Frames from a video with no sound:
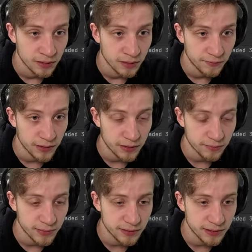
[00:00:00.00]
We are
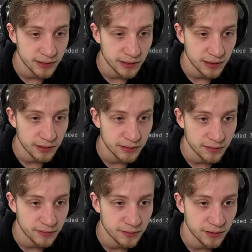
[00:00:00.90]
missing here a
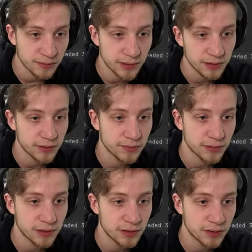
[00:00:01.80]
return statement, so
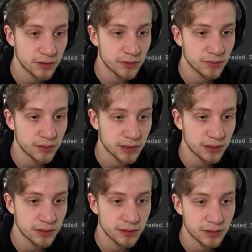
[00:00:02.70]
this should
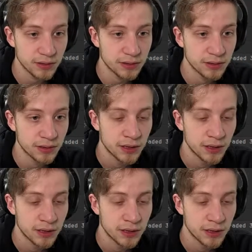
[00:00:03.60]
return...